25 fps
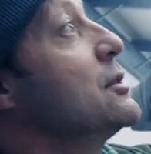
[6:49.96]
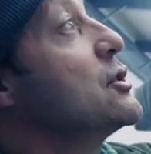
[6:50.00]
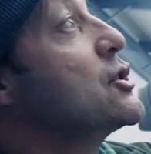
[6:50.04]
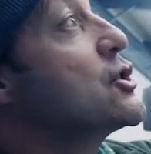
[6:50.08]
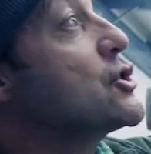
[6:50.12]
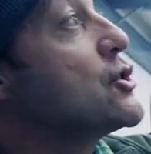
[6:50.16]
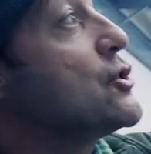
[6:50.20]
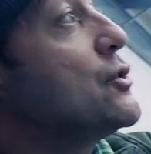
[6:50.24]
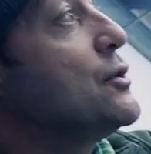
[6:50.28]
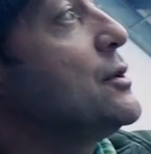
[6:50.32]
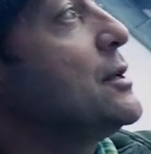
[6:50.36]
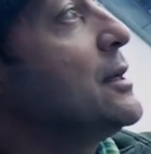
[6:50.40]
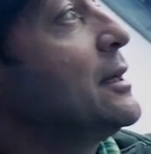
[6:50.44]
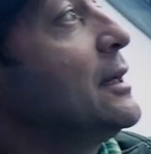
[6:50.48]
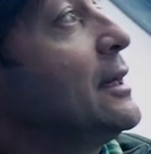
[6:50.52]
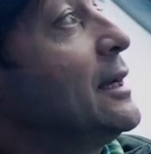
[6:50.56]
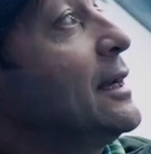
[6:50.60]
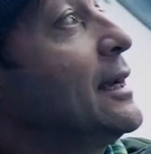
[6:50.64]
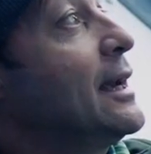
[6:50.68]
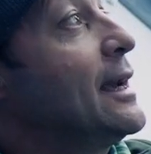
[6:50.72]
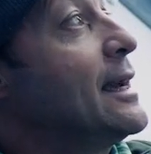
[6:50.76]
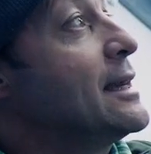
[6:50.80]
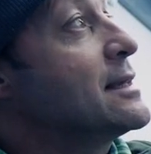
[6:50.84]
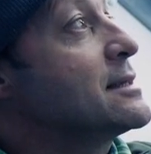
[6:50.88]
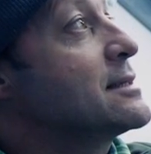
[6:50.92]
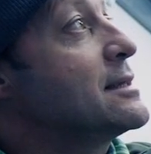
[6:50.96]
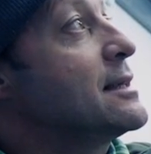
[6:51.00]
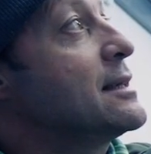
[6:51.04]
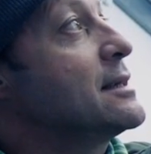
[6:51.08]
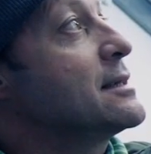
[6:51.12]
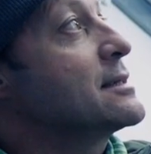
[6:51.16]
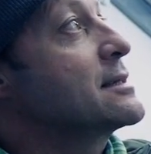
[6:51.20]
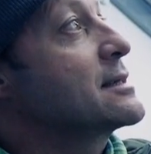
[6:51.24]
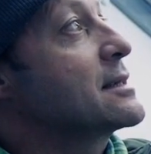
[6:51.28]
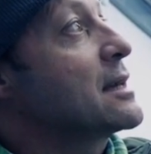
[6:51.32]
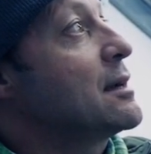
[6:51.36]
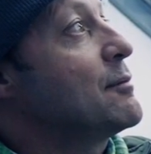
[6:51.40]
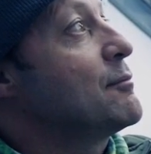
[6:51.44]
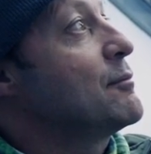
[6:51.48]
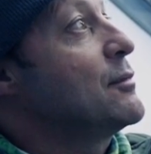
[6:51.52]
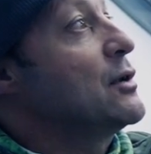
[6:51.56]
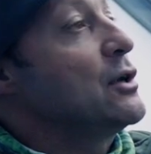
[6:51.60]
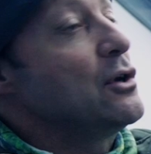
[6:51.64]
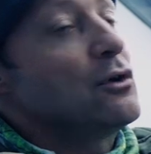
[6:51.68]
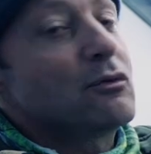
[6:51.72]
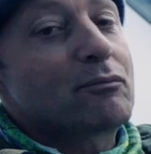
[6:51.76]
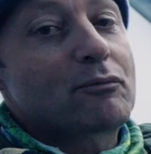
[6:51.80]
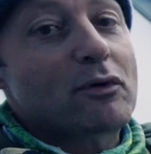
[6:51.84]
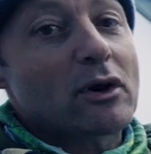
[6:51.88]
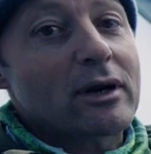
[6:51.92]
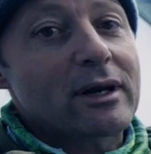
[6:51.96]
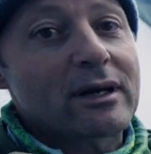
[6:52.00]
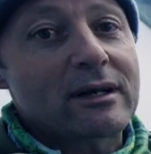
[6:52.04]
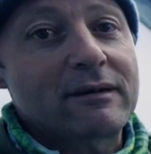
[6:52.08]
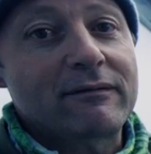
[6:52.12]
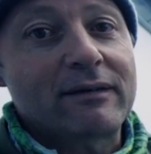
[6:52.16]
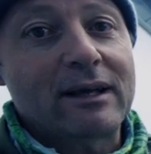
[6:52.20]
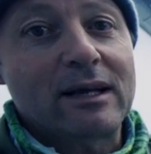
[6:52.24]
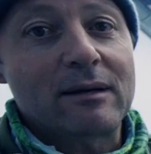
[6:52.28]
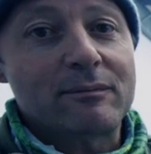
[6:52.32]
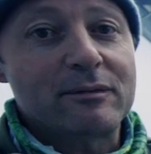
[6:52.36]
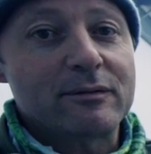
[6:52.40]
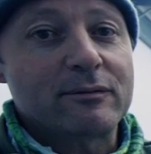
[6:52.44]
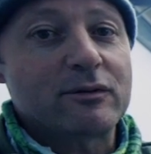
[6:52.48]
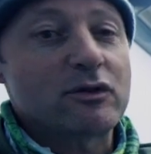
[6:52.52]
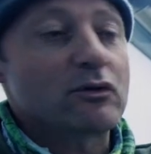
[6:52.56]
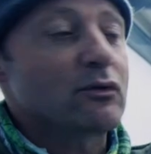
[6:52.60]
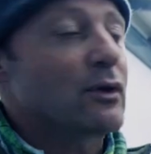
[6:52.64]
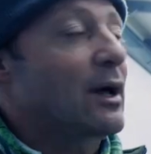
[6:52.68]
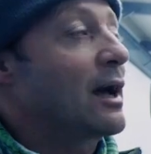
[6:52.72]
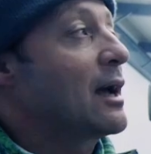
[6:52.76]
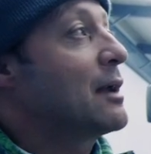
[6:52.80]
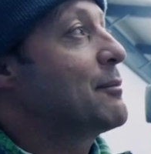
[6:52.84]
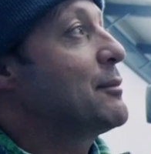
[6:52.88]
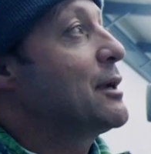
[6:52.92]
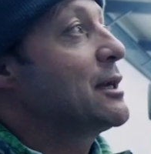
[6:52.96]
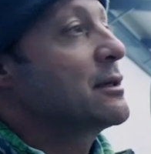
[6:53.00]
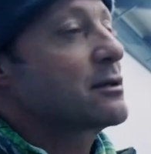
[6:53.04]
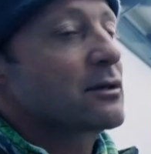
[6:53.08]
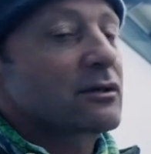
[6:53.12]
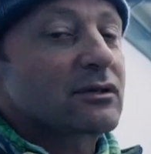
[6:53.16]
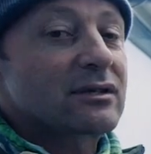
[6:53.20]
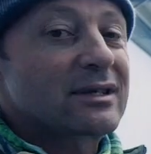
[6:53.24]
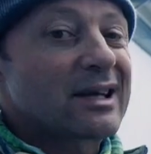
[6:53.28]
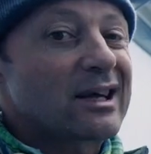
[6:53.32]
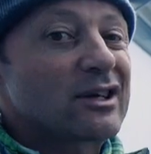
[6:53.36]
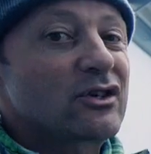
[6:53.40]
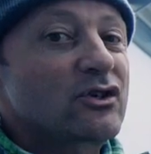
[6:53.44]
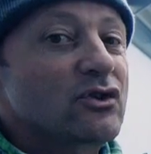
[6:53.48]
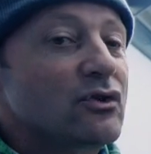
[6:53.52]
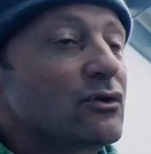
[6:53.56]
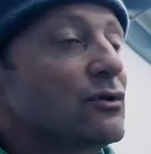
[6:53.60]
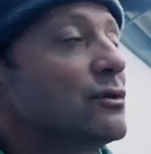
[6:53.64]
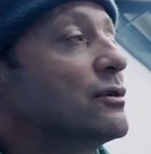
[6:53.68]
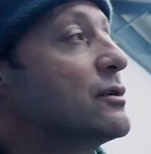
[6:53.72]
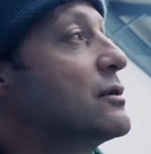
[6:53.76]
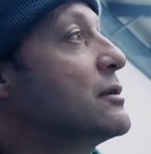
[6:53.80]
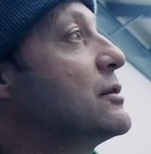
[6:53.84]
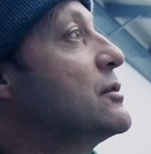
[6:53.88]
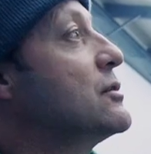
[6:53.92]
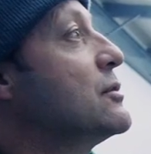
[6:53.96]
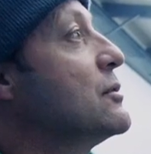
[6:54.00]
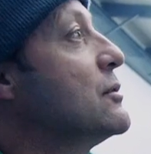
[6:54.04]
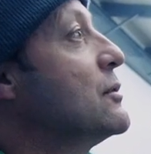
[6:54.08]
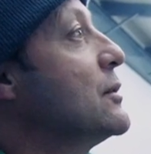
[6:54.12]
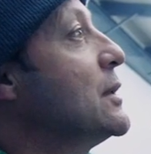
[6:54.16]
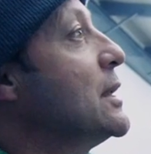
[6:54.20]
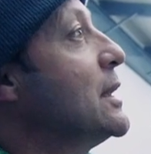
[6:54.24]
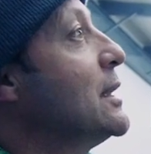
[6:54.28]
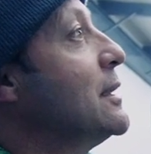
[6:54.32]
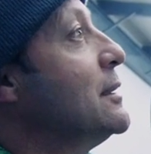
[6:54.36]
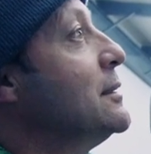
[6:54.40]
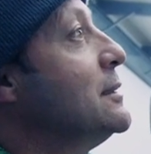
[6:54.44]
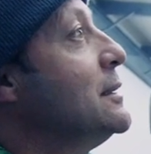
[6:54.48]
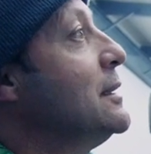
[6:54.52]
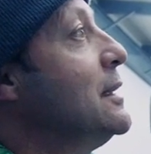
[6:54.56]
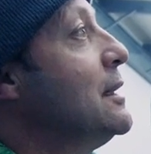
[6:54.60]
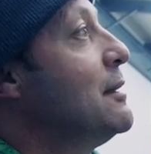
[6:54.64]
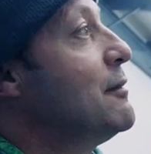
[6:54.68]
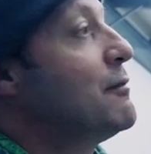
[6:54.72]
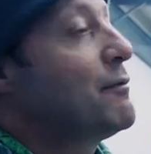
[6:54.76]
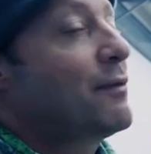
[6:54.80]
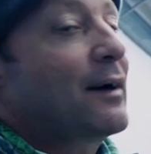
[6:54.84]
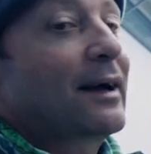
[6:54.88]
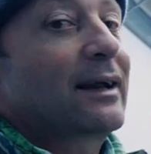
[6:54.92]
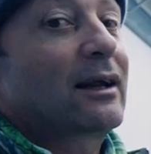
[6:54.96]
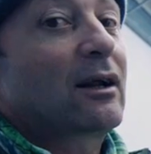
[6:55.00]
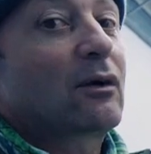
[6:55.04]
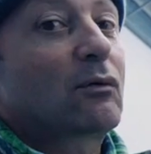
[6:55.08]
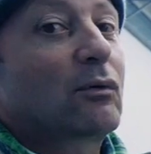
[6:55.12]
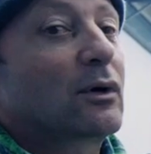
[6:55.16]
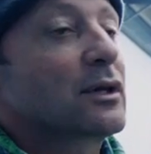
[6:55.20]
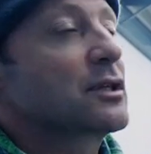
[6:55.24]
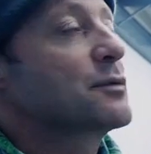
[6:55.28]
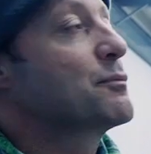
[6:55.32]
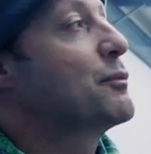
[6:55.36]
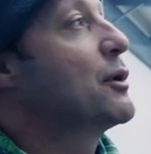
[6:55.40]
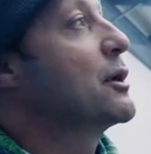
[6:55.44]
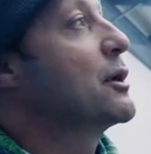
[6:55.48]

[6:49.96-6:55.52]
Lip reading: soon, as there's some new product developments with Ironman, so stay tuned to find out what's